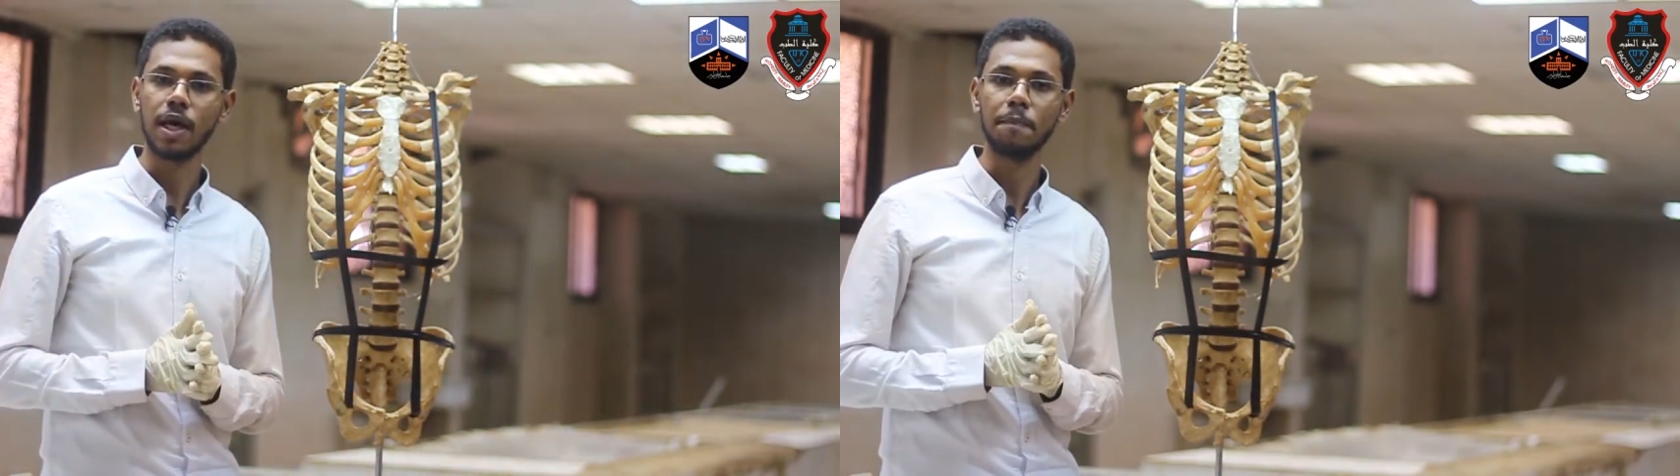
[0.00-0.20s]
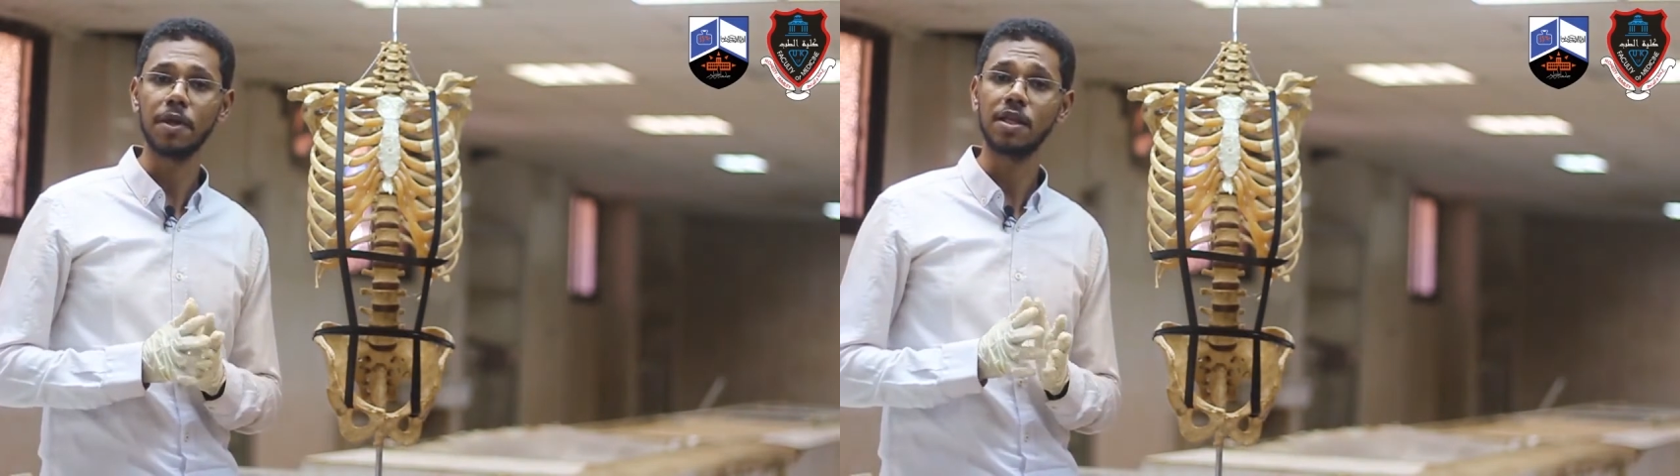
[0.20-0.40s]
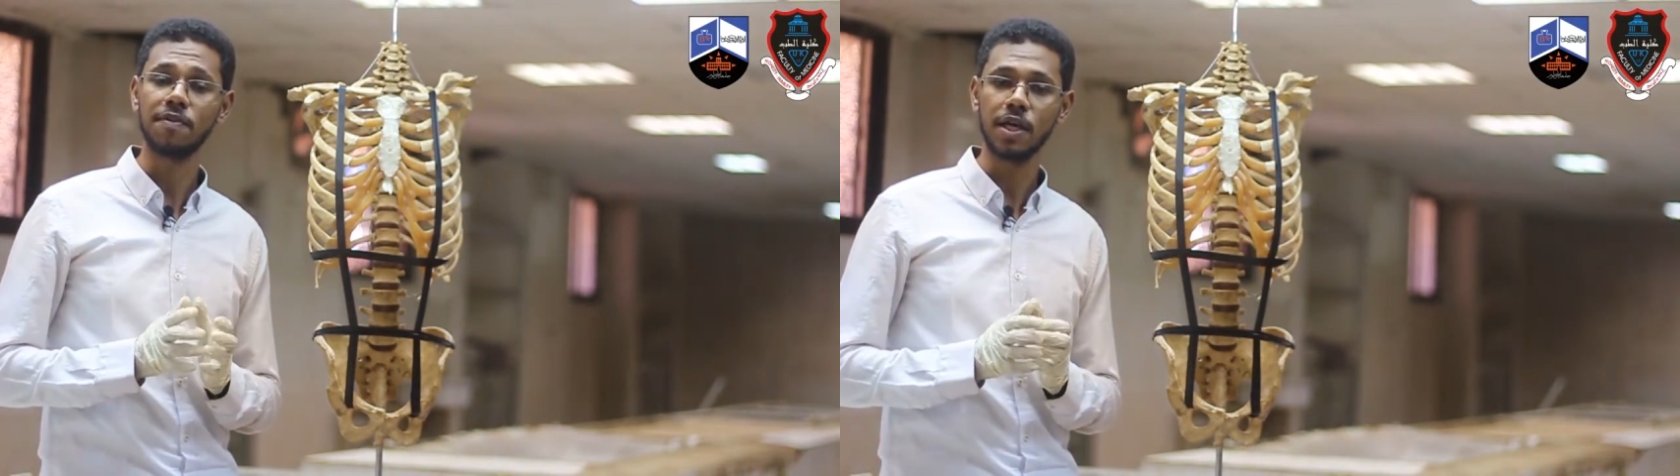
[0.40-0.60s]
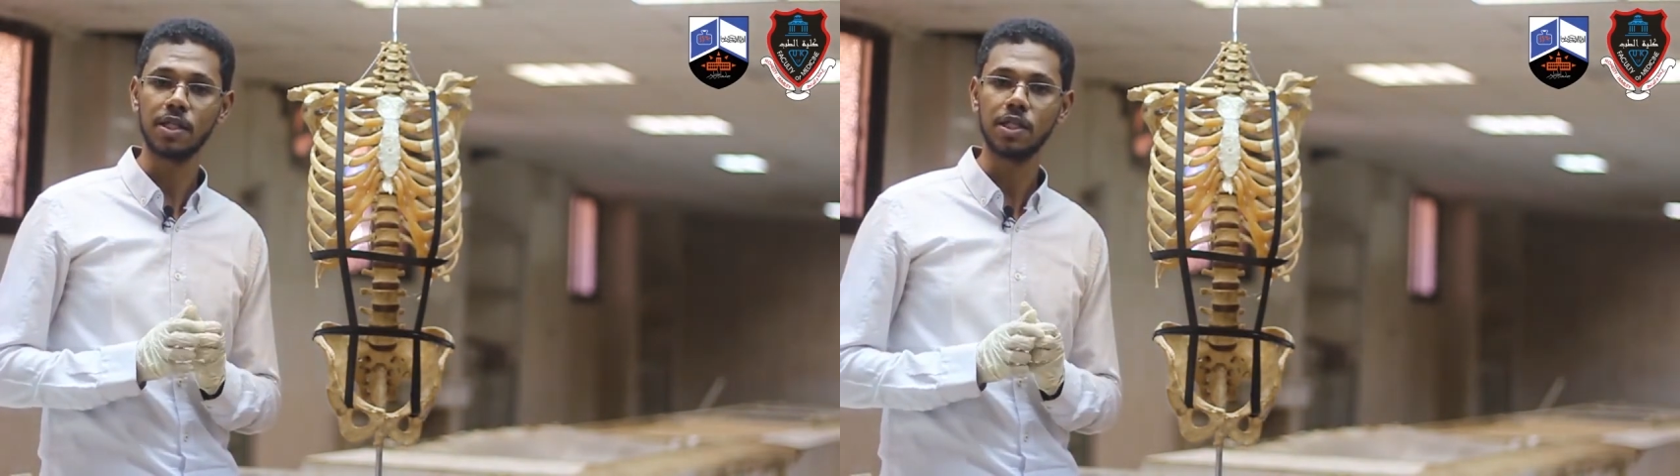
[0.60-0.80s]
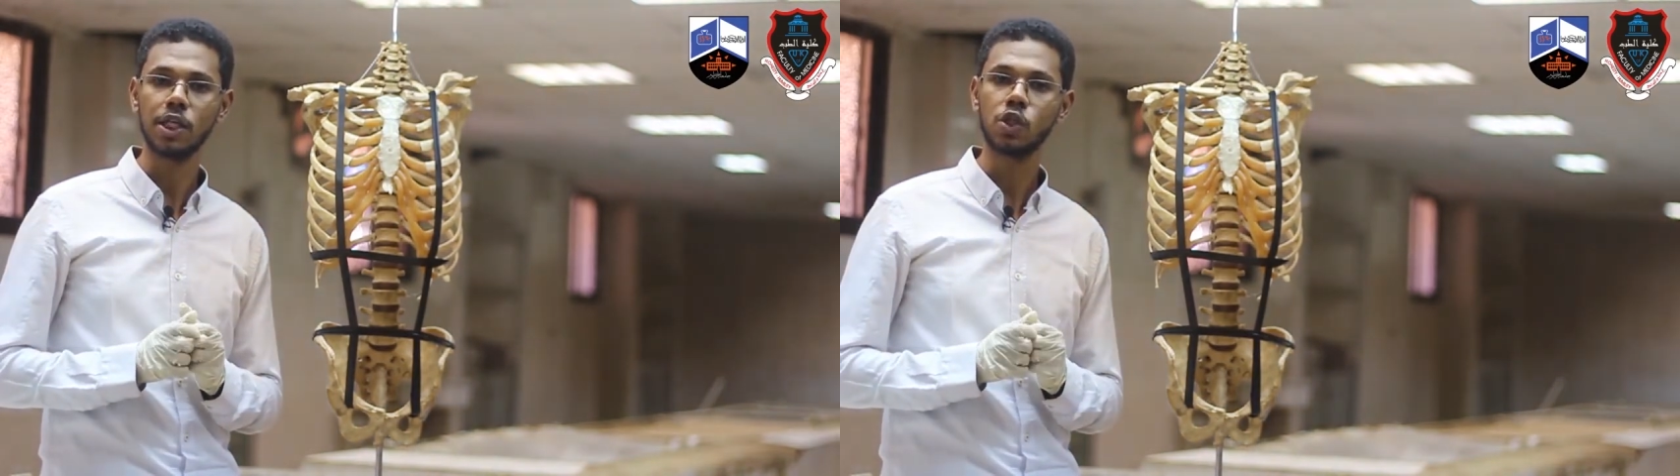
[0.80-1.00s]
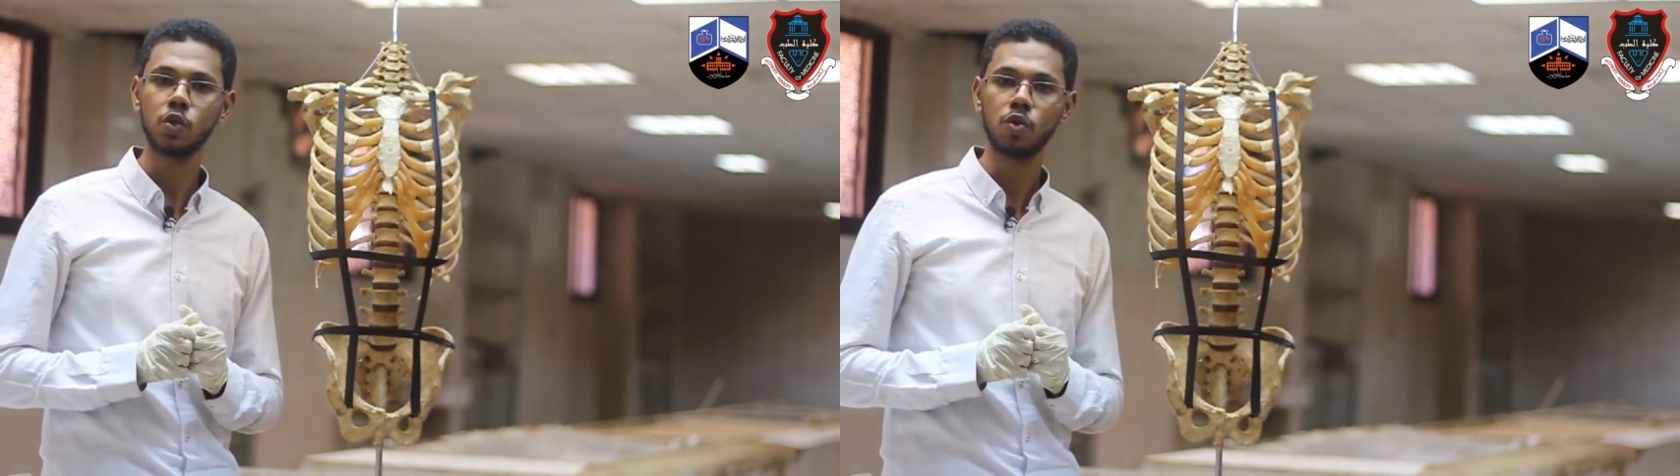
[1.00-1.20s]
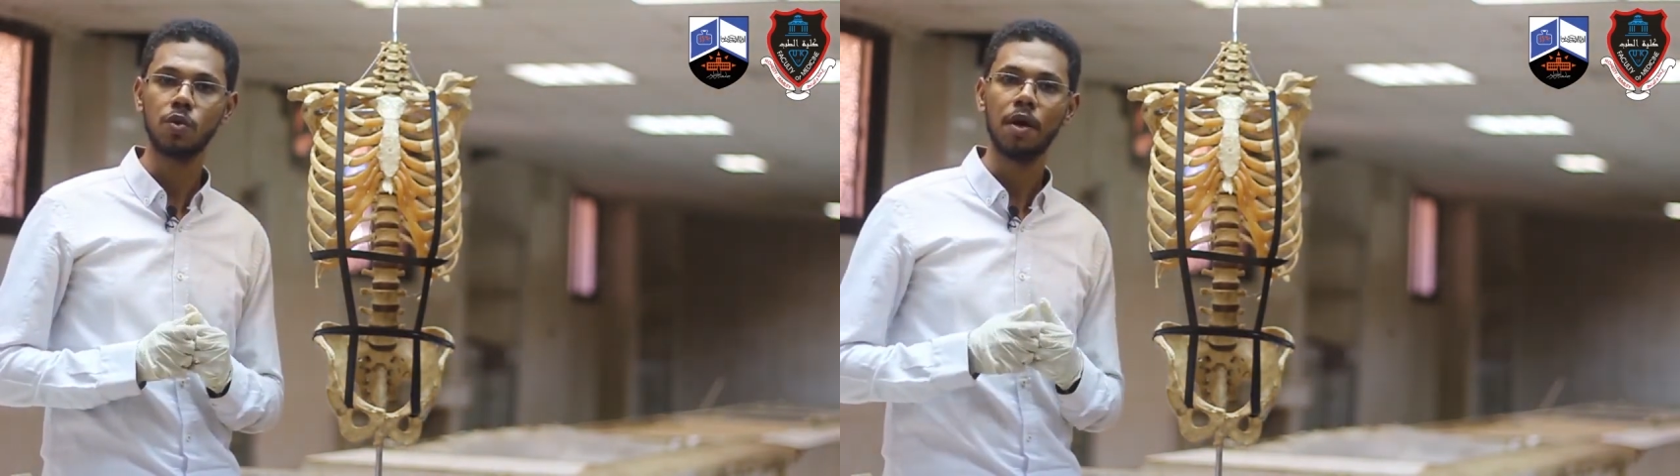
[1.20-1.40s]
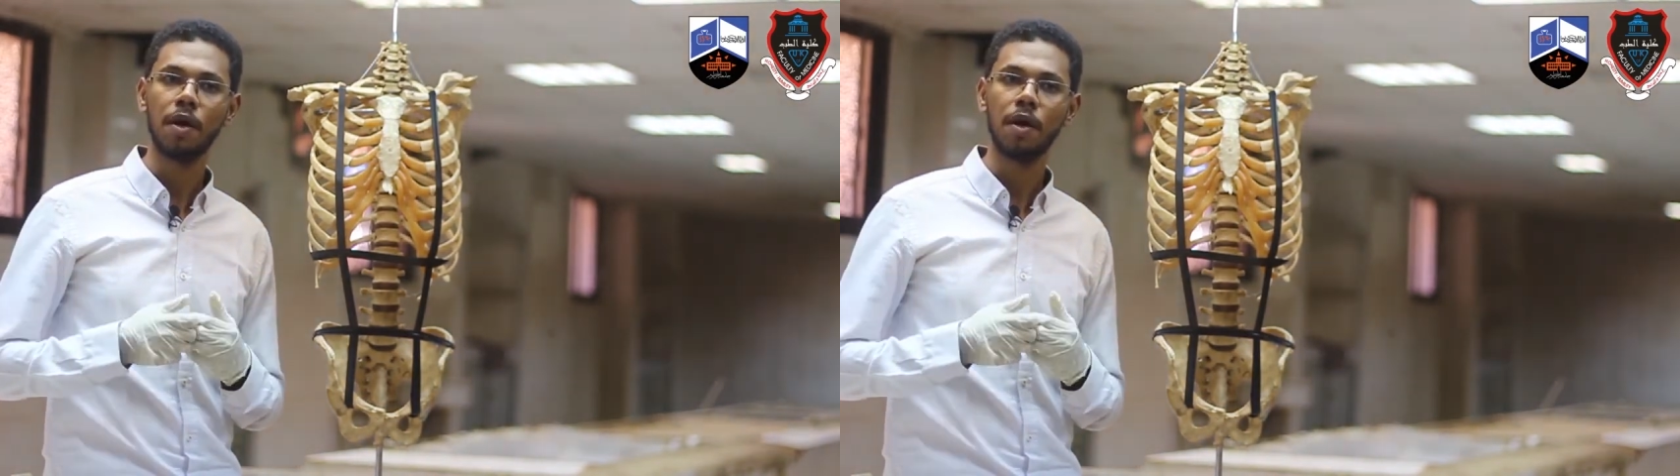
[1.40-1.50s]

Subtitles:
can be divided into